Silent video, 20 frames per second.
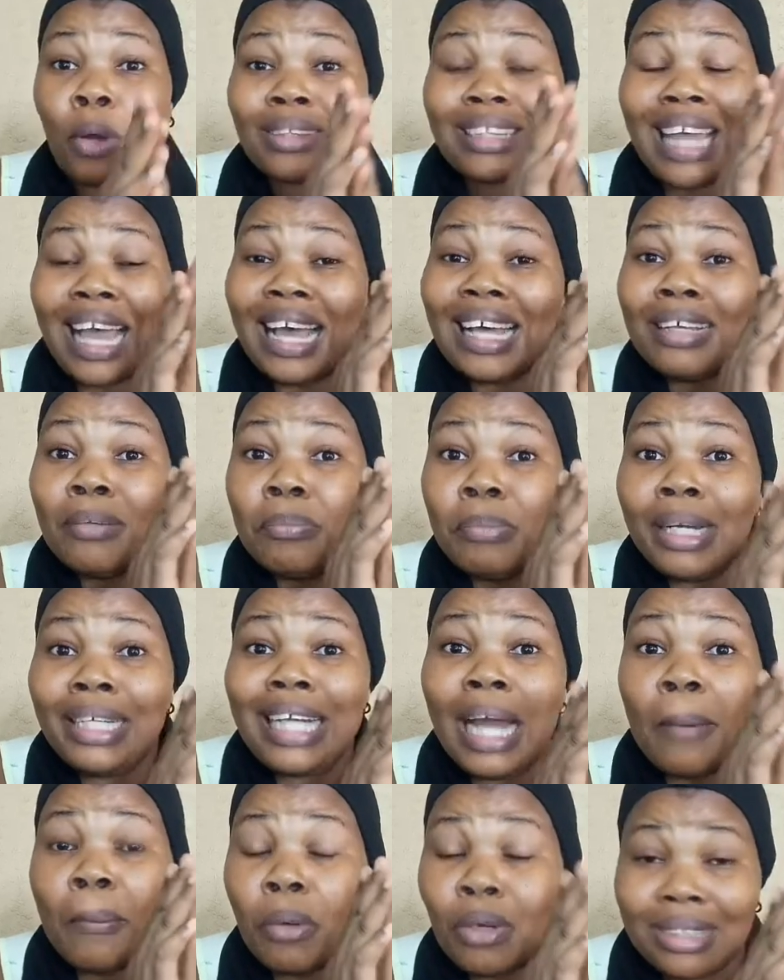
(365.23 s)
butter. Bread
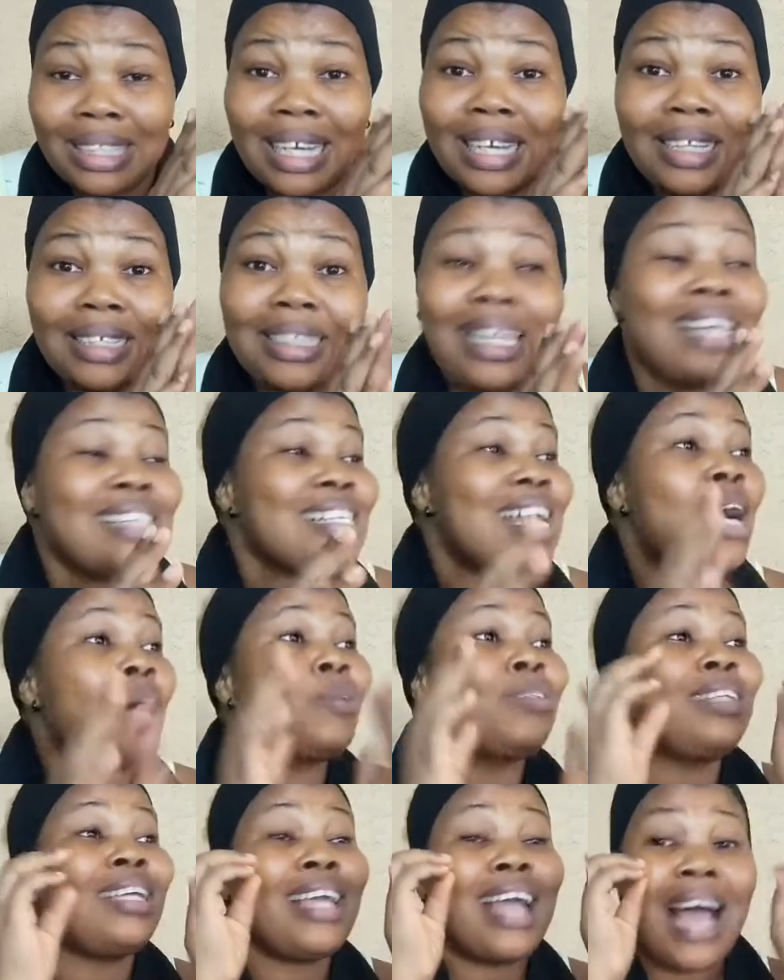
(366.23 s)
and butter. That's
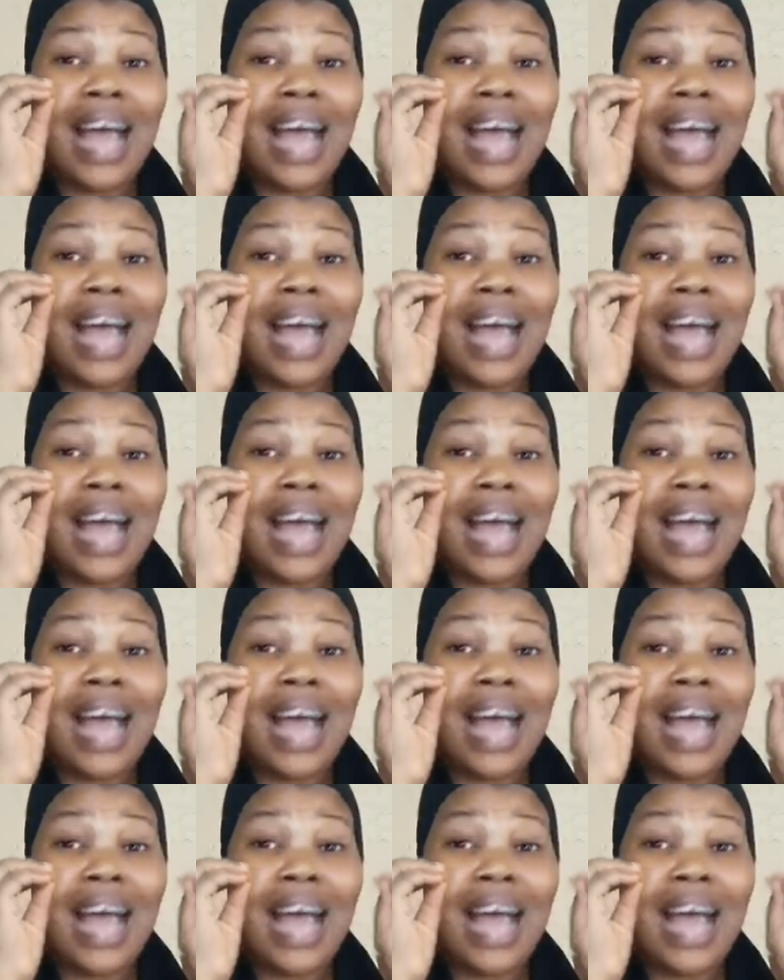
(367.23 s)
how they